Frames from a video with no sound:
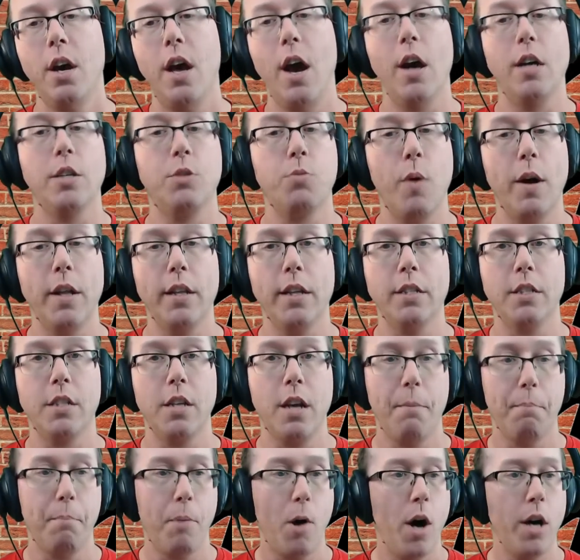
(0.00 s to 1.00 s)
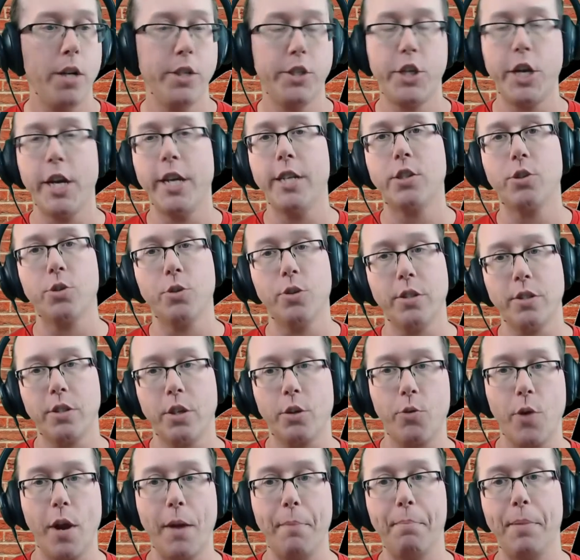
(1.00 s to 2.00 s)
as well as Podchaser is a
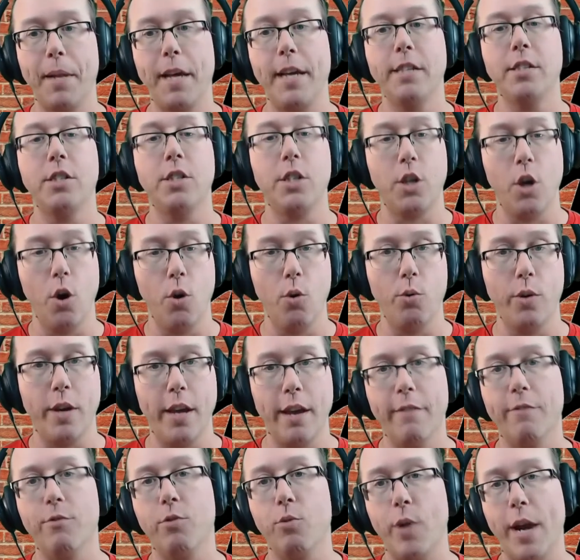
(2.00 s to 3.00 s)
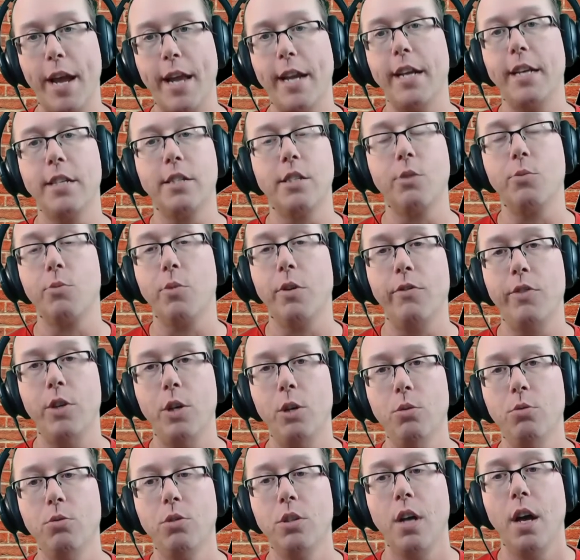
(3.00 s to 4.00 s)
great place to go give ratings and
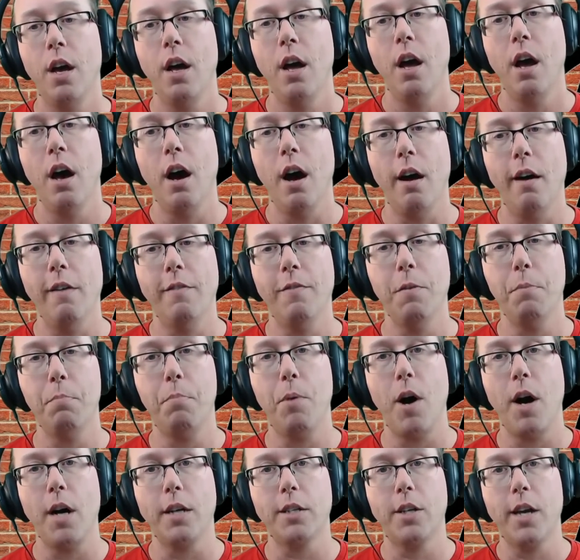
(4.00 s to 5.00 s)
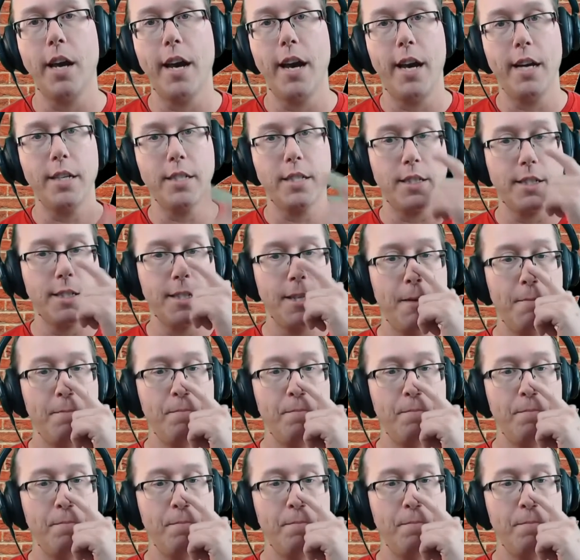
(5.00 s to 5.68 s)
reviews of podcasts.